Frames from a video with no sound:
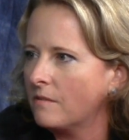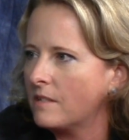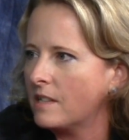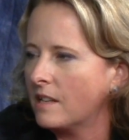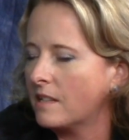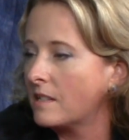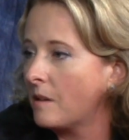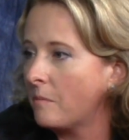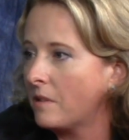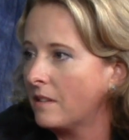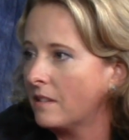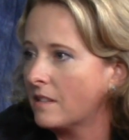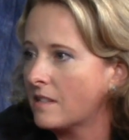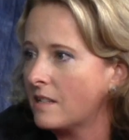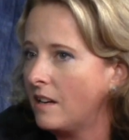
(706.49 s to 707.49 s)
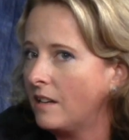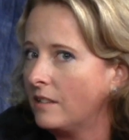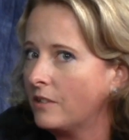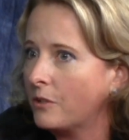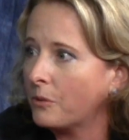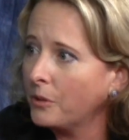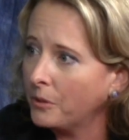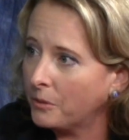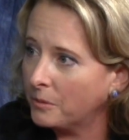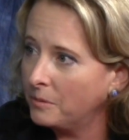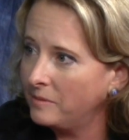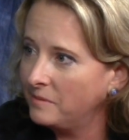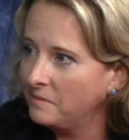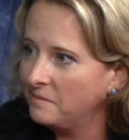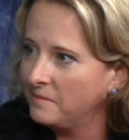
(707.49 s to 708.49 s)
saying something that's not true.
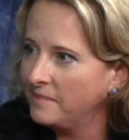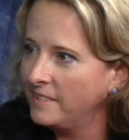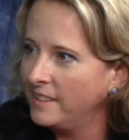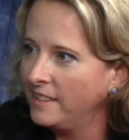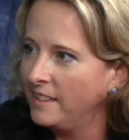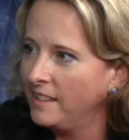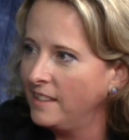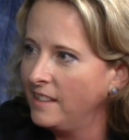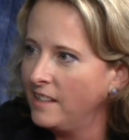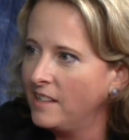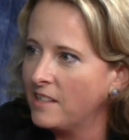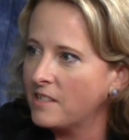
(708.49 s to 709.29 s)
Yeah.